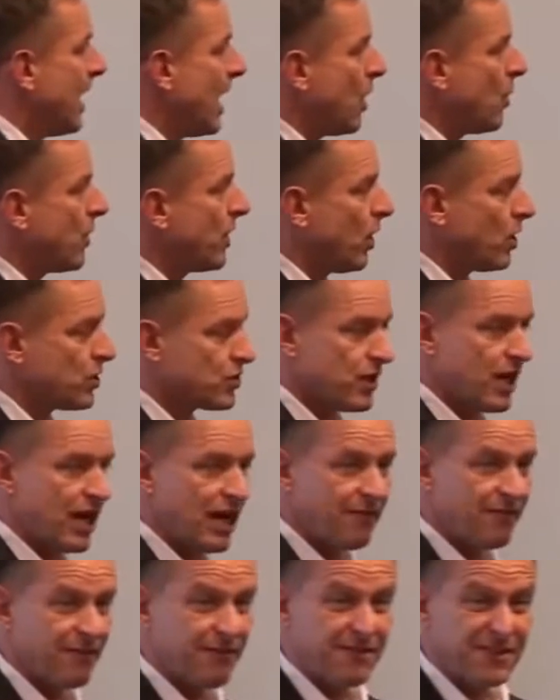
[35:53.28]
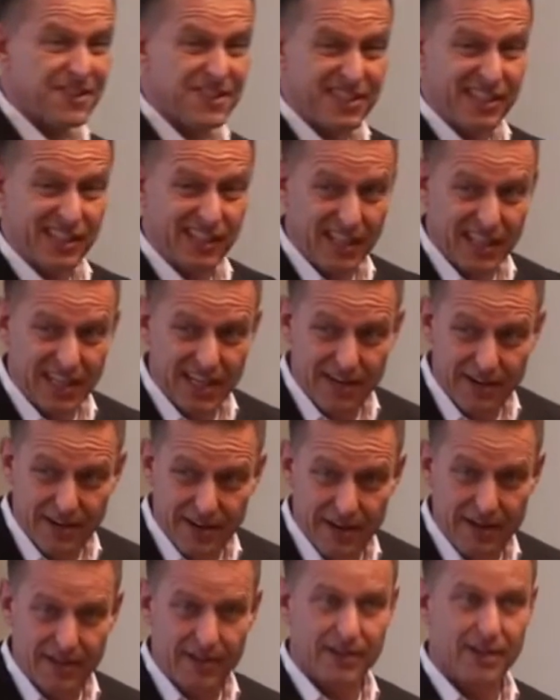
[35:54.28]
Now we also have a
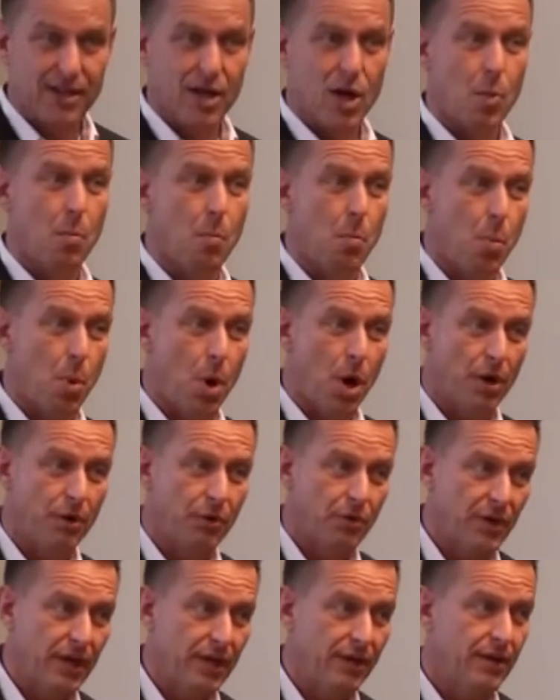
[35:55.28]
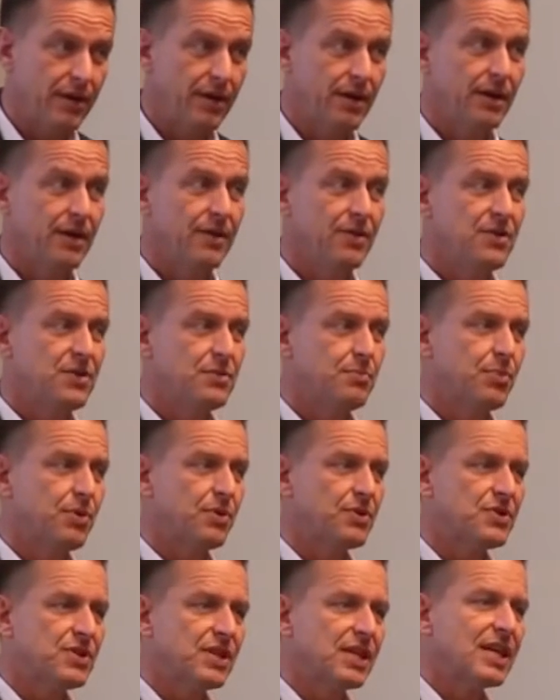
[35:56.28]
facilitator, a moderator. This
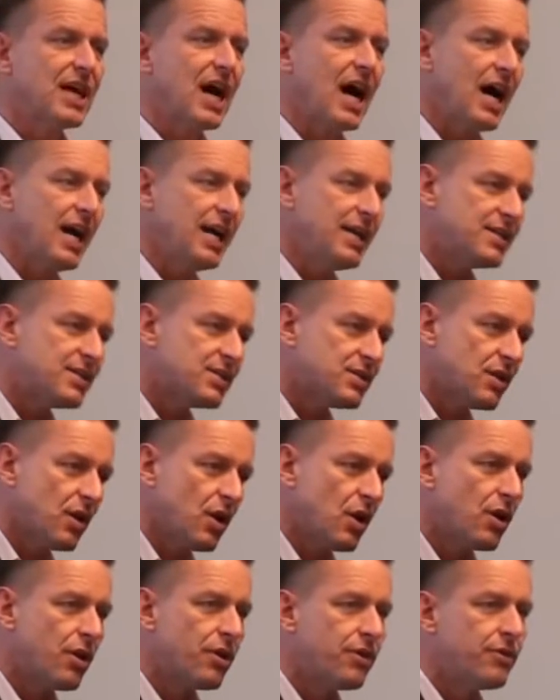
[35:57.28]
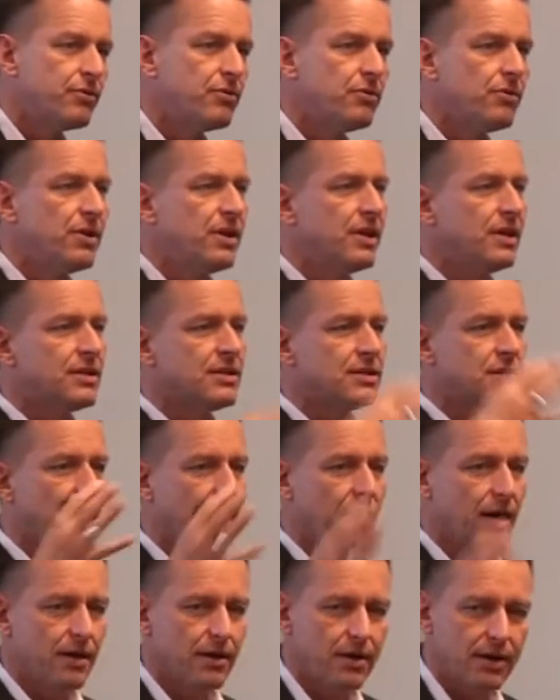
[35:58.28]
person guides through the
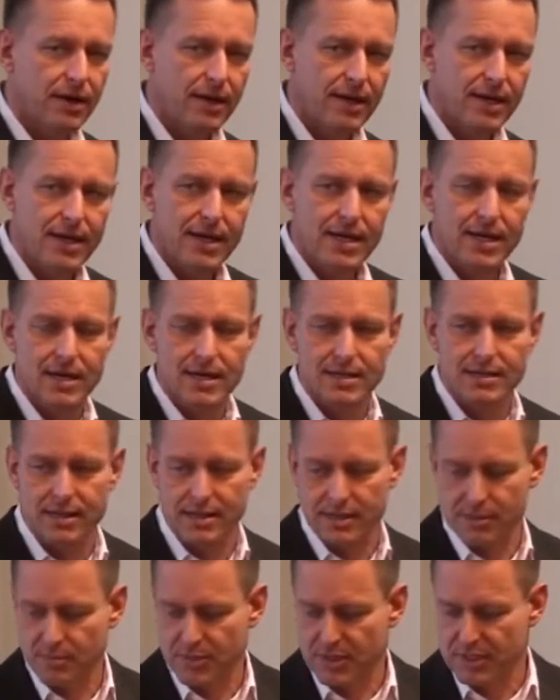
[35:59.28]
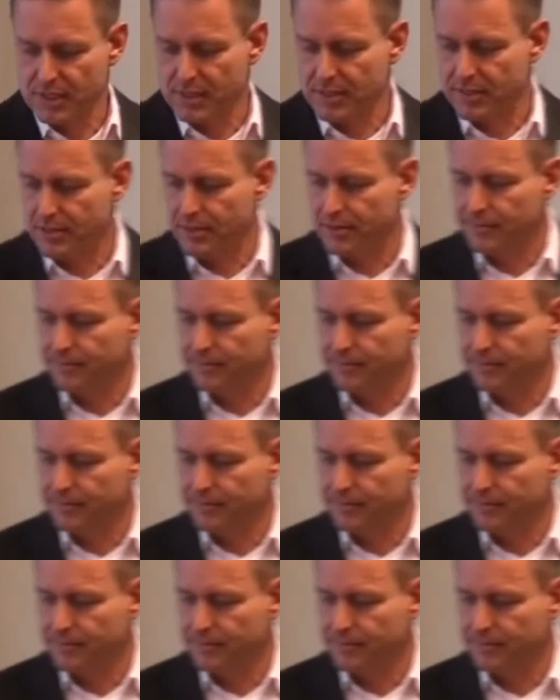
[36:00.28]
entire assessment center.